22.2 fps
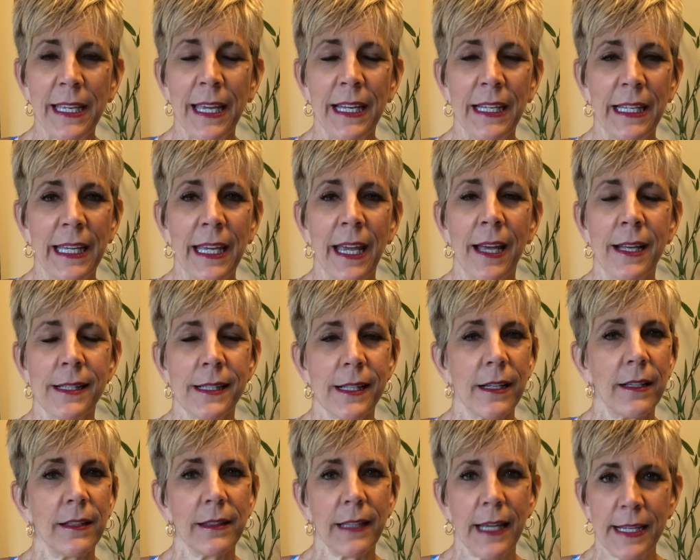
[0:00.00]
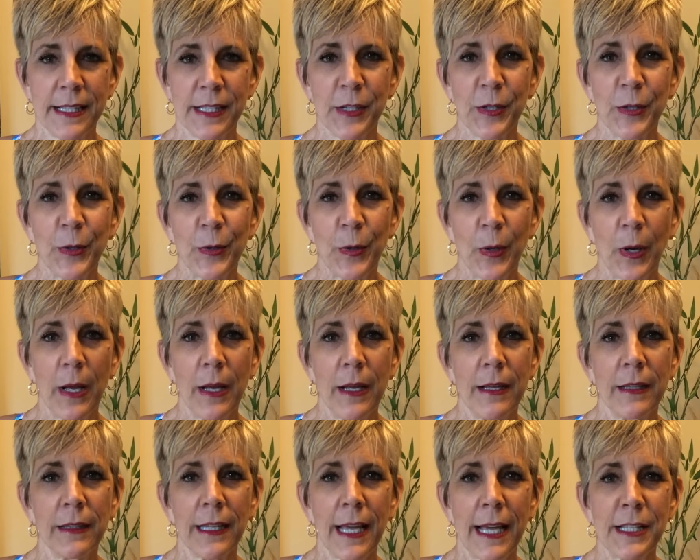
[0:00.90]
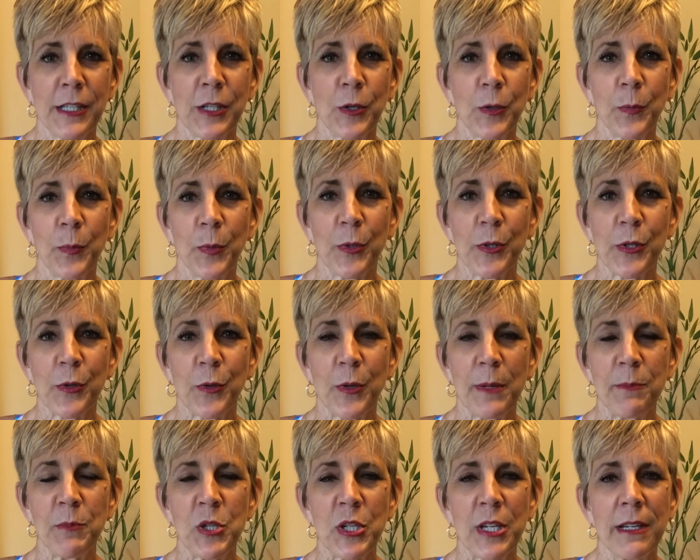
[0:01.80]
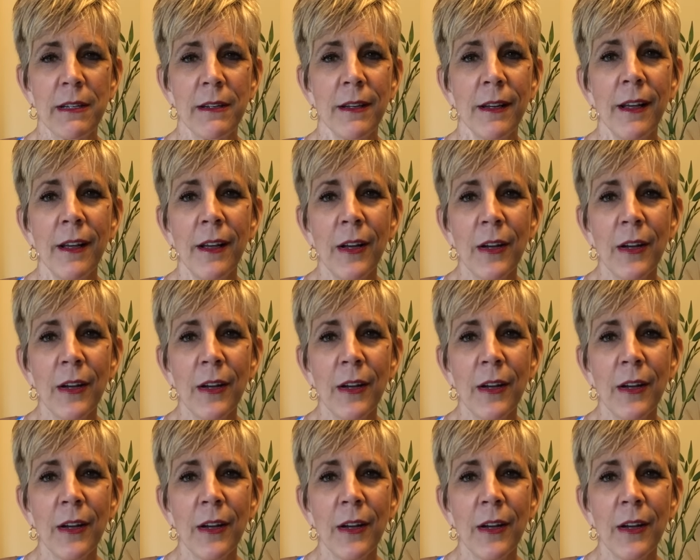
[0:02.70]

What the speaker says: and he has a lesser prescription